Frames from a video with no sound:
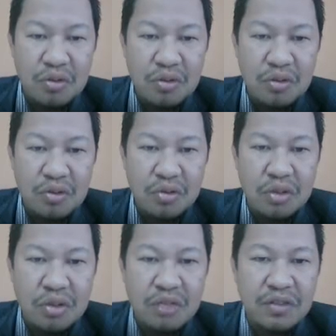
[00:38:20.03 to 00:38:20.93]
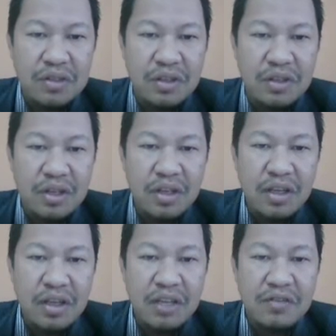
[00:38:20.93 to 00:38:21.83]
So even
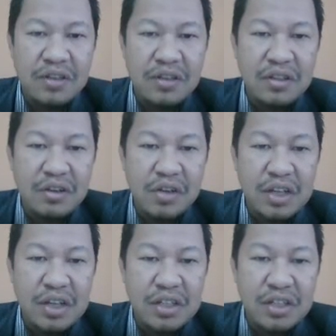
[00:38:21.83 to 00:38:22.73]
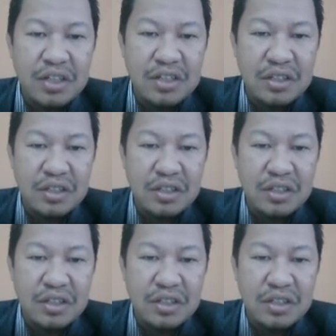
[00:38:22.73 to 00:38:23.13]
the location is